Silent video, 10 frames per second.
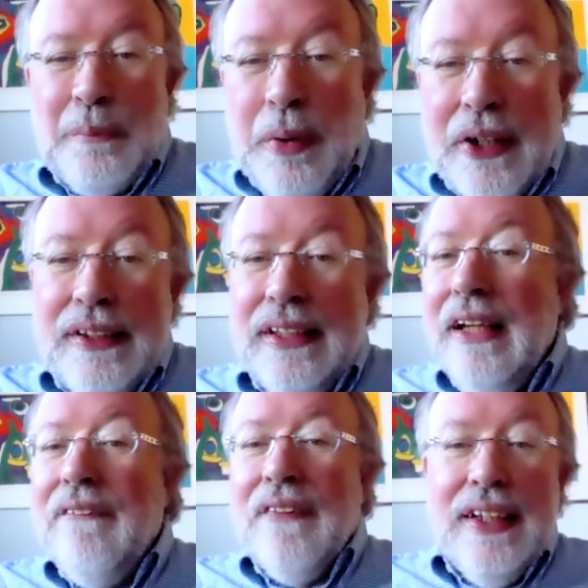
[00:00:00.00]
but
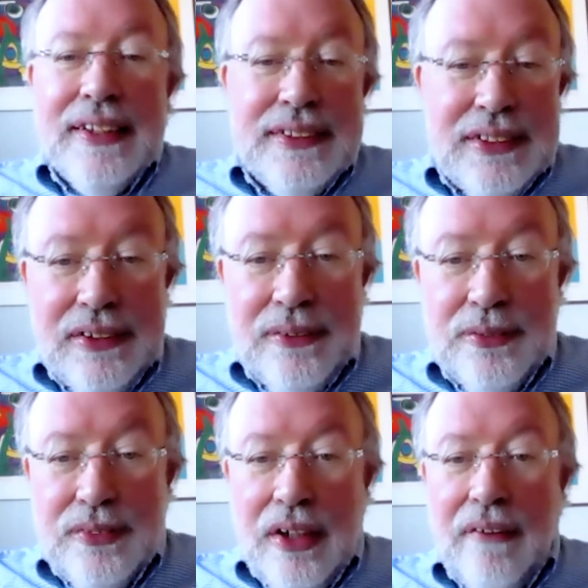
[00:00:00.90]
even into
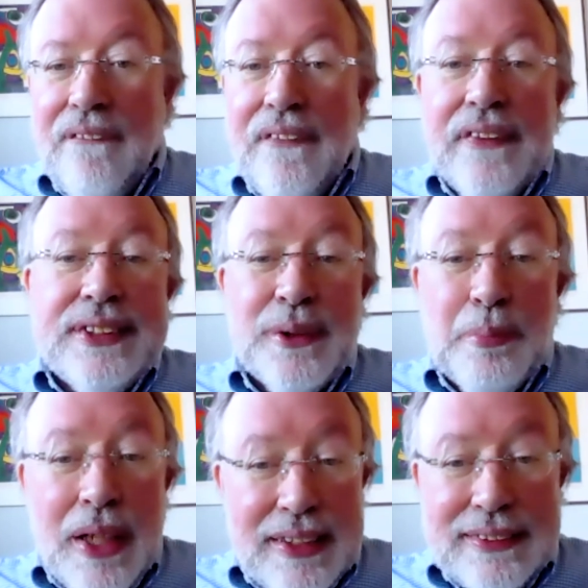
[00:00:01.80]
future
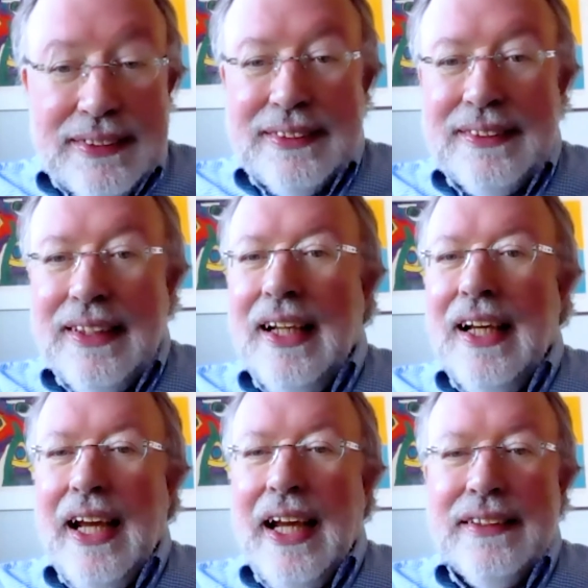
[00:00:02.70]
months
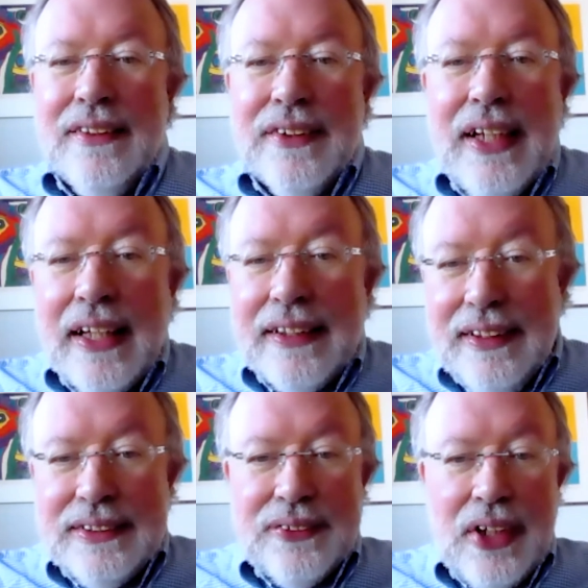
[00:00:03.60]
and look at the
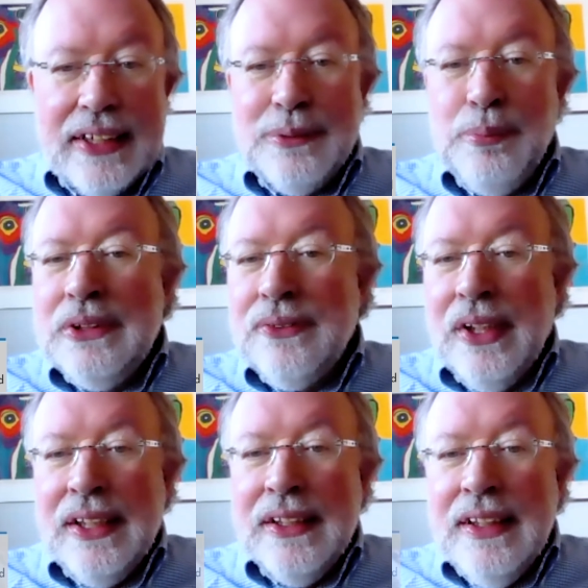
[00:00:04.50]
interaction
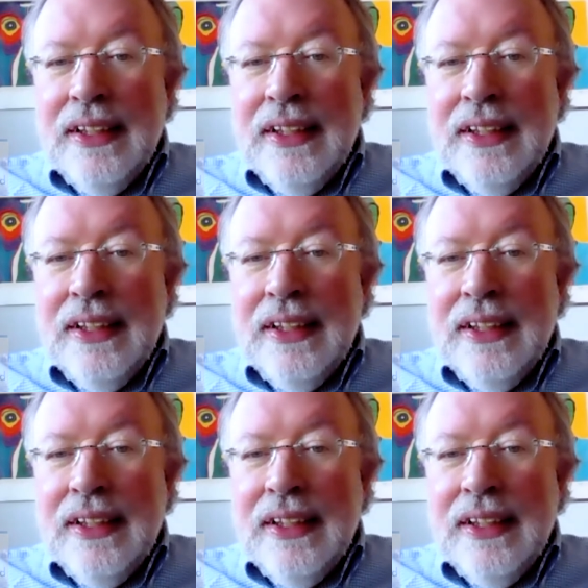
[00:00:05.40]
between